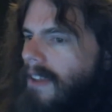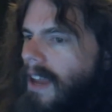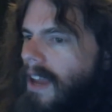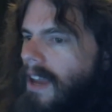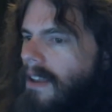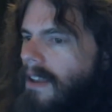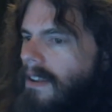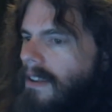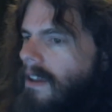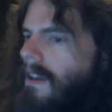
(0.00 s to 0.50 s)

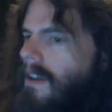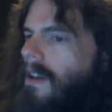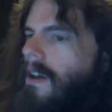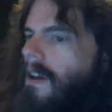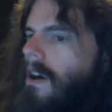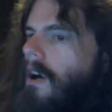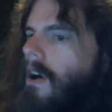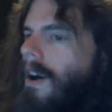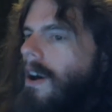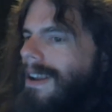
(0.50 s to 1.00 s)
and
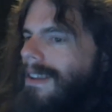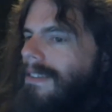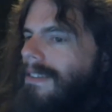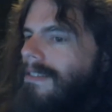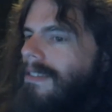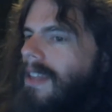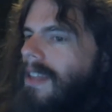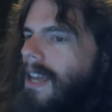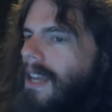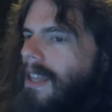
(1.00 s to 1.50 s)

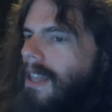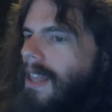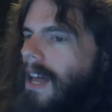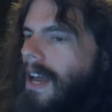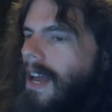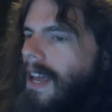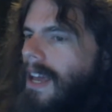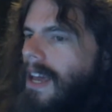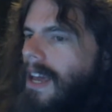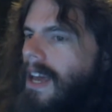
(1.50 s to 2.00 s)
honestly,
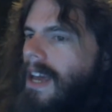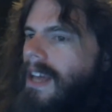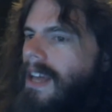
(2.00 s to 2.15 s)
like,